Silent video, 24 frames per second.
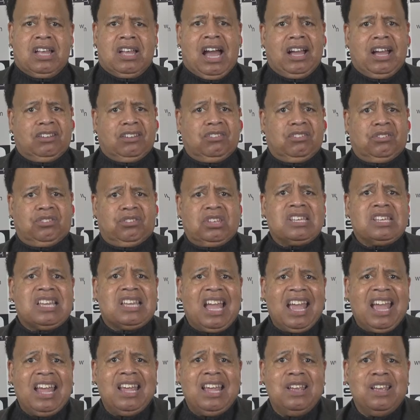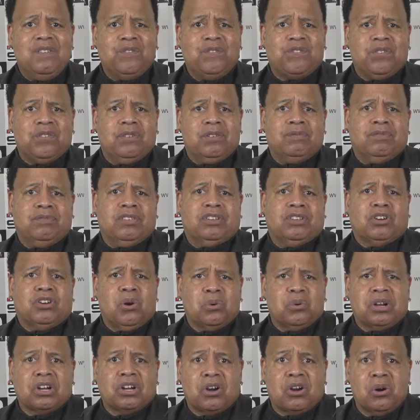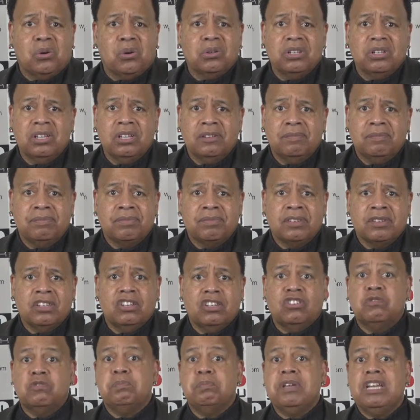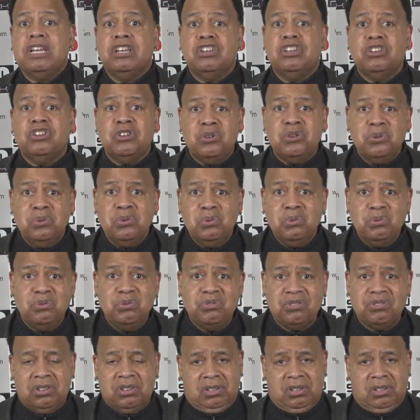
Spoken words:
I just gave Coca-Cola is being used.